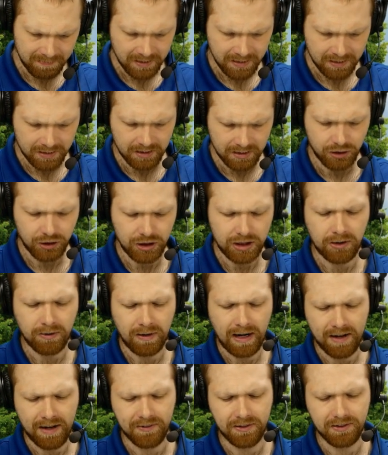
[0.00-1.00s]
the
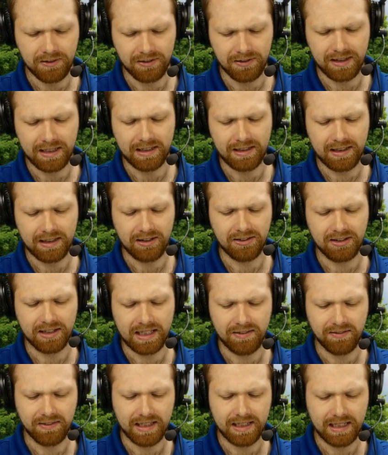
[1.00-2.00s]
geographical details
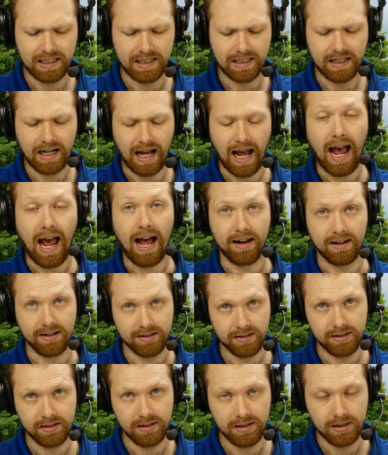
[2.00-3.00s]
given in
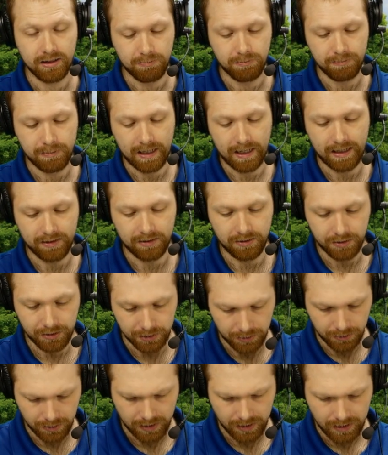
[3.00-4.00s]
Acts by
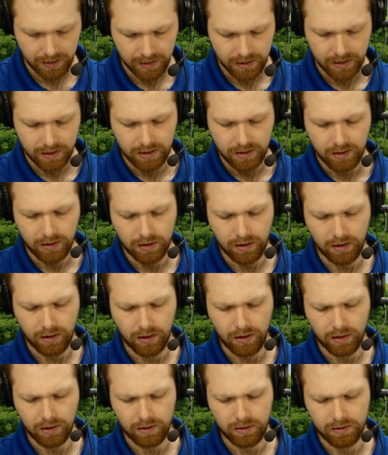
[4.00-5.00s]
Luke
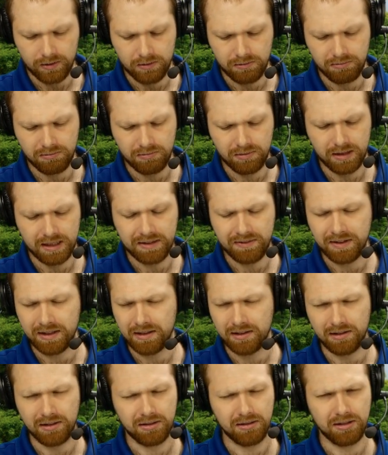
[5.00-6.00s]
are giving
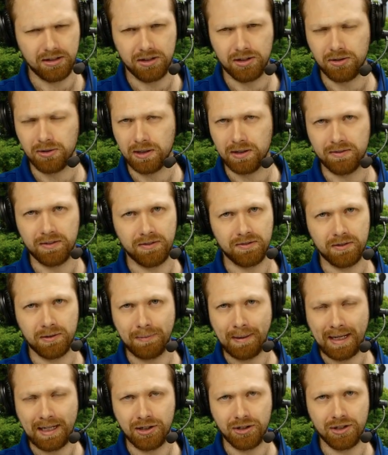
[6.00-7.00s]
us the sort of
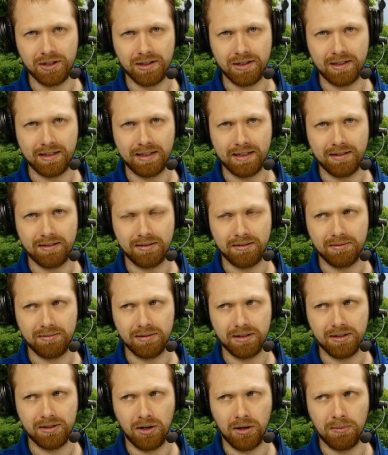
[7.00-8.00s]
information that
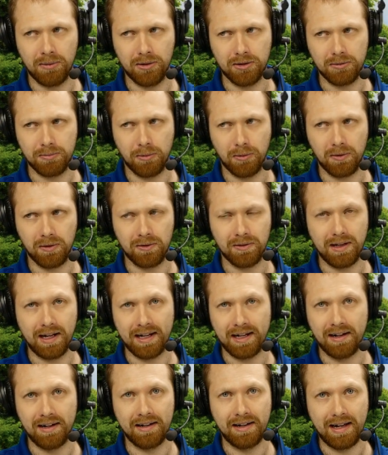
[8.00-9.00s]
is almost
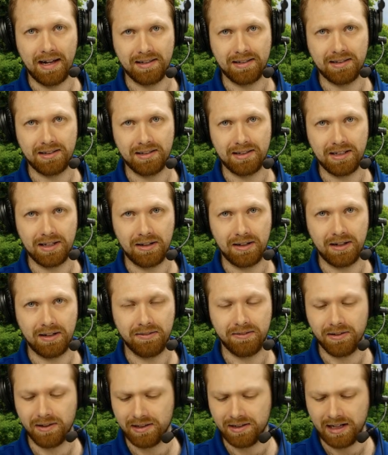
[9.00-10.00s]
borderline unnecessary.
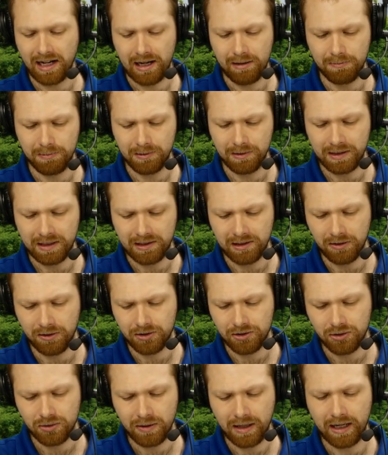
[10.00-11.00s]
For example, he
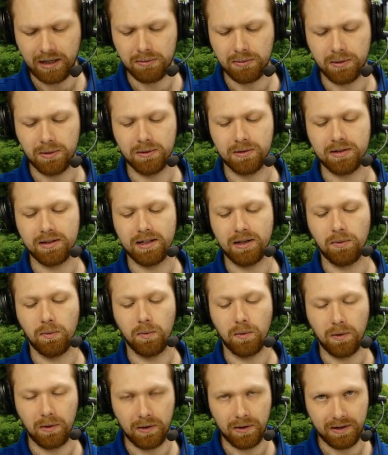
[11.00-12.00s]
notes trade routes that
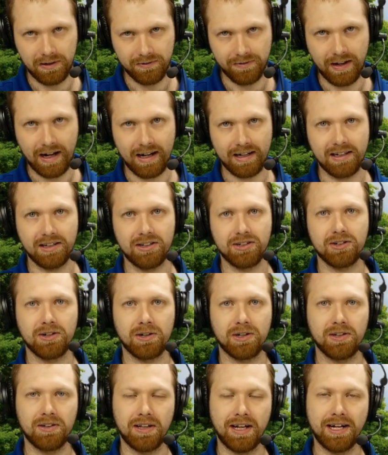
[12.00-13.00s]
were in fact in
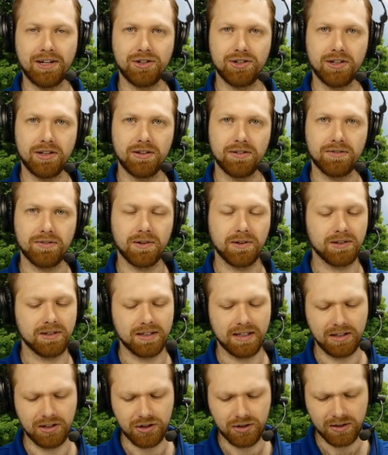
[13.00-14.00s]
circulation in the first
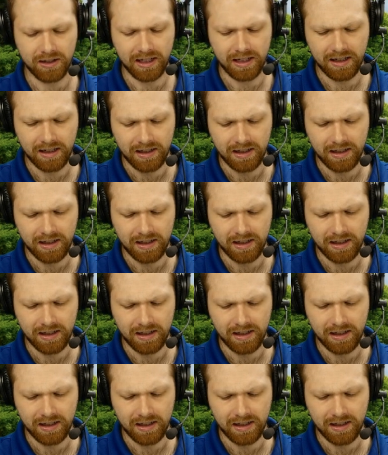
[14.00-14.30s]
century.